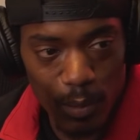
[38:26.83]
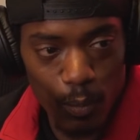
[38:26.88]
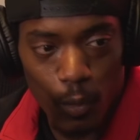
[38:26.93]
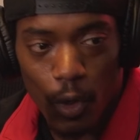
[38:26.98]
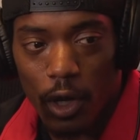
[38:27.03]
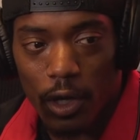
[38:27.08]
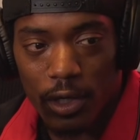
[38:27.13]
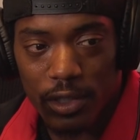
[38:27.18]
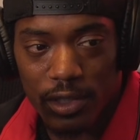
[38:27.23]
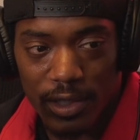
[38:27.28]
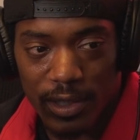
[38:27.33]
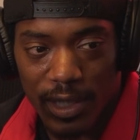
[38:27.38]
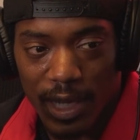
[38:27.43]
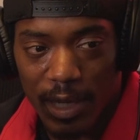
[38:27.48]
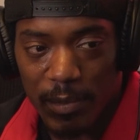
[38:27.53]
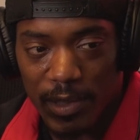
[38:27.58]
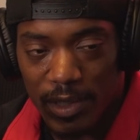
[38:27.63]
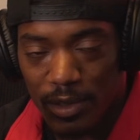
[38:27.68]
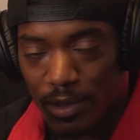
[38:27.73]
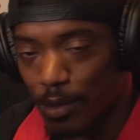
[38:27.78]
works, you
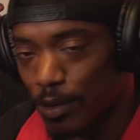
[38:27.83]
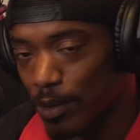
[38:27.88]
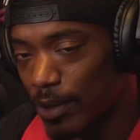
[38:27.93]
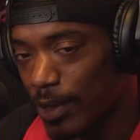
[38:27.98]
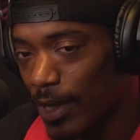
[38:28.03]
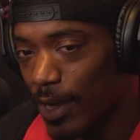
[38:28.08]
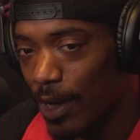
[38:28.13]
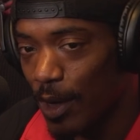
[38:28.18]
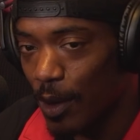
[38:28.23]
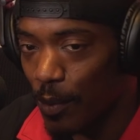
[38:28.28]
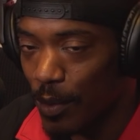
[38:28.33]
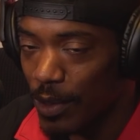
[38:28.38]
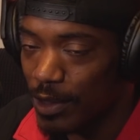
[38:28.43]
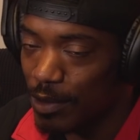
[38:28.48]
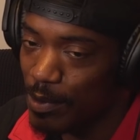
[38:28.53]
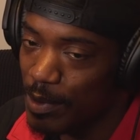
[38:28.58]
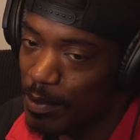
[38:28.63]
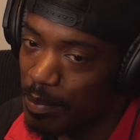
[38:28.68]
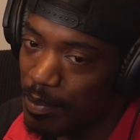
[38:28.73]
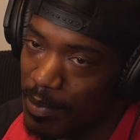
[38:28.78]
get me? So
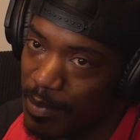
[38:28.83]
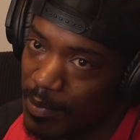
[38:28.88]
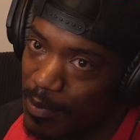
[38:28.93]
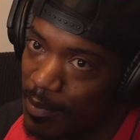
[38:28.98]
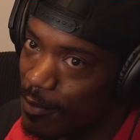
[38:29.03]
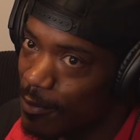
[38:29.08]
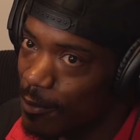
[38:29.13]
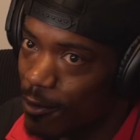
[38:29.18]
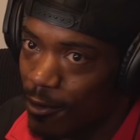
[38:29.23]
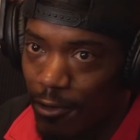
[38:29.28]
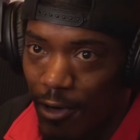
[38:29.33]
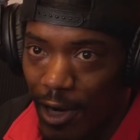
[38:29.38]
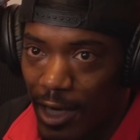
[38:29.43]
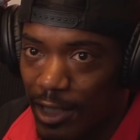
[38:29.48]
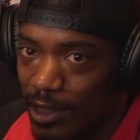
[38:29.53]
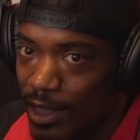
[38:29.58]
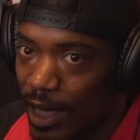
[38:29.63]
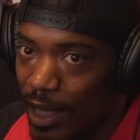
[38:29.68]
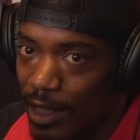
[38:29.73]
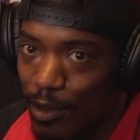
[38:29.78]
once we
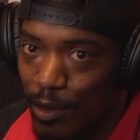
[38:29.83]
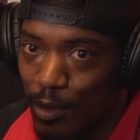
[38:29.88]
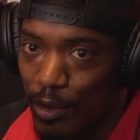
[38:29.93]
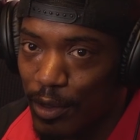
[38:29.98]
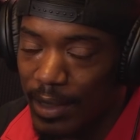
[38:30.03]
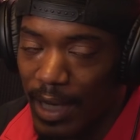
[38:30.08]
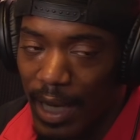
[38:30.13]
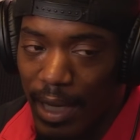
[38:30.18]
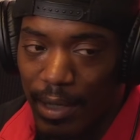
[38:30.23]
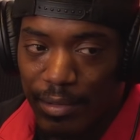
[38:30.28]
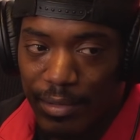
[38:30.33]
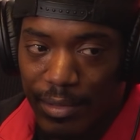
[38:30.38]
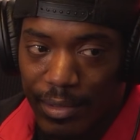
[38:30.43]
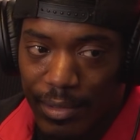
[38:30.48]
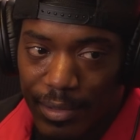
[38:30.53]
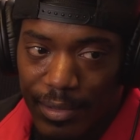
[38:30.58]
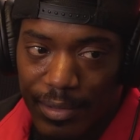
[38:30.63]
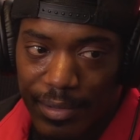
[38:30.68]
crash that door down,